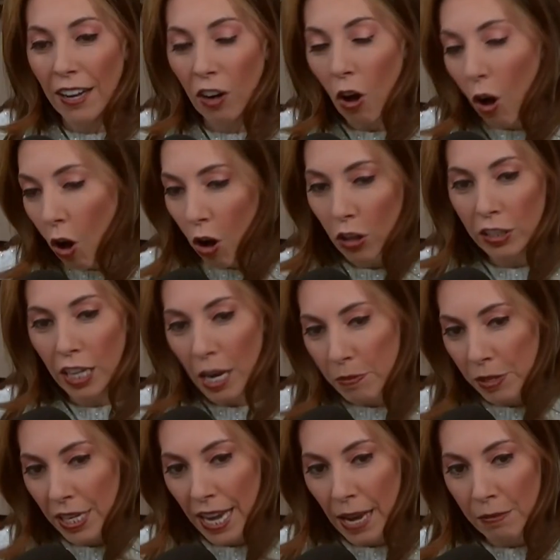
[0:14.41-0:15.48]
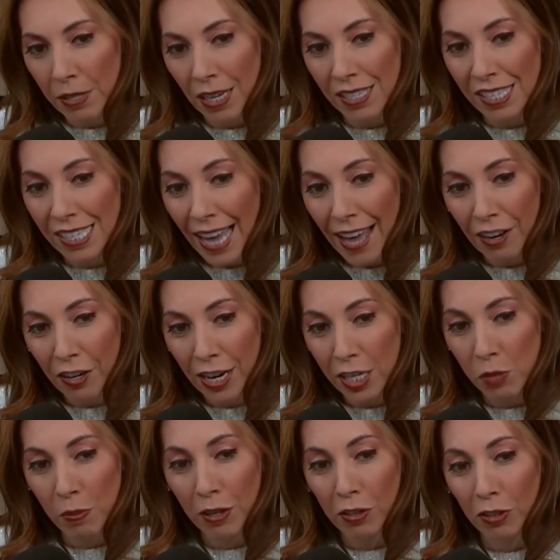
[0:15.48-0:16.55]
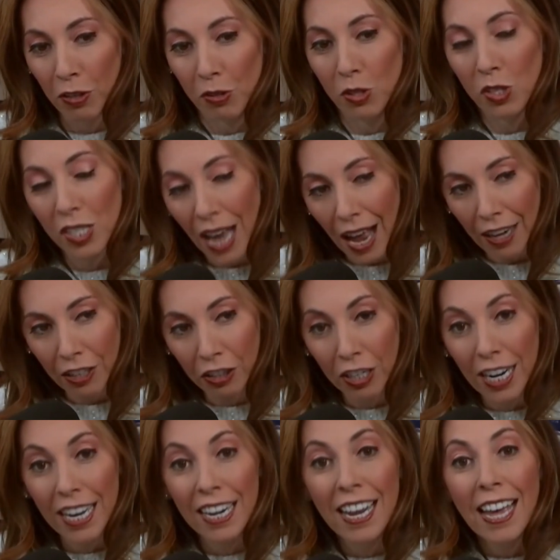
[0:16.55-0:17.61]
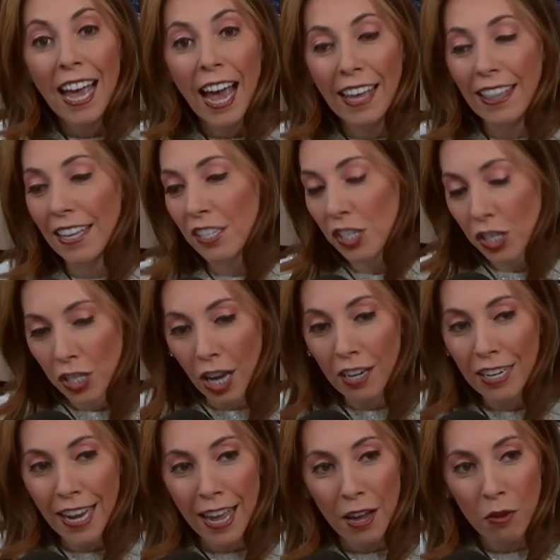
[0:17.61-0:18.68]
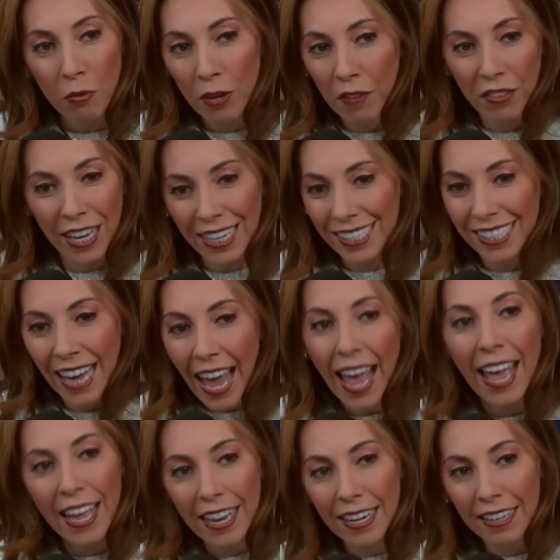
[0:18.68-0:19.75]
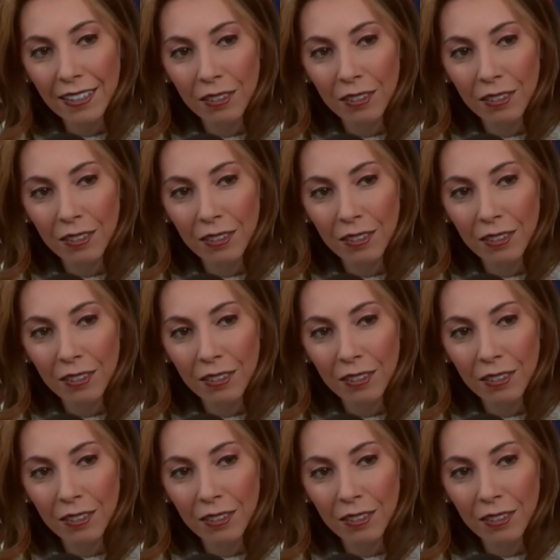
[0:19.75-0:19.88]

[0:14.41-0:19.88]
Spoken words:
all types of games on Saturday, sprinkle a little soccer in. And then Sunday, we have like 5